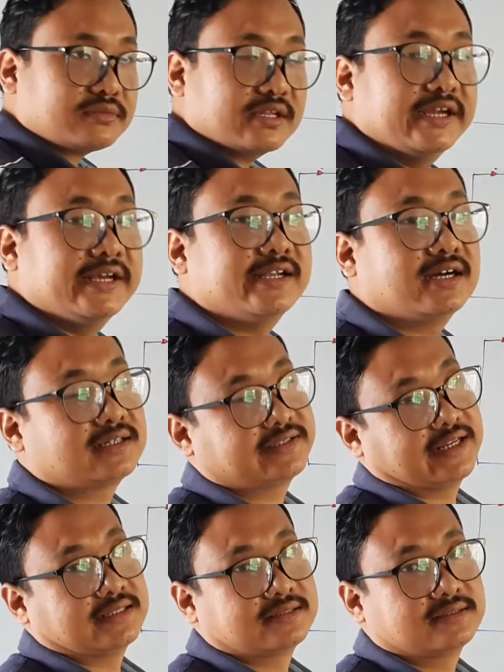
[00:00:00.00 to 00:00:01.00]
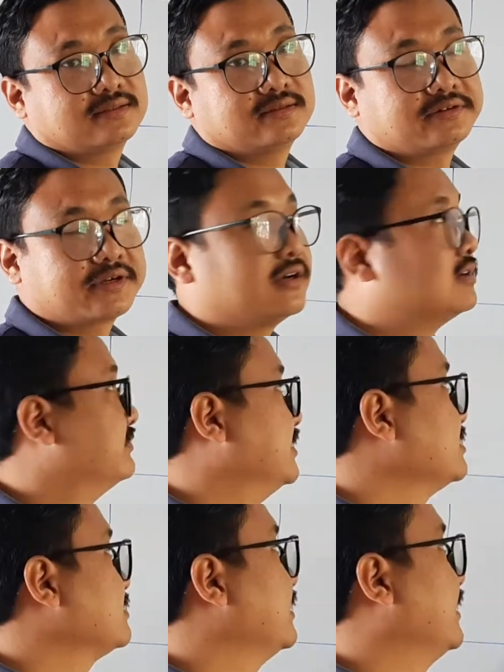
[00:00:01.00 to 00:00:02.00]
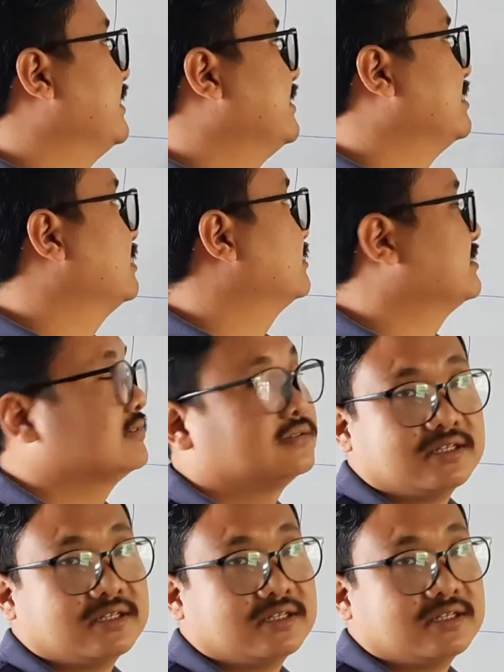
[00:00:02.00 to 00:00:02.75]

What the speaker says: inductance, okay, of this inductor.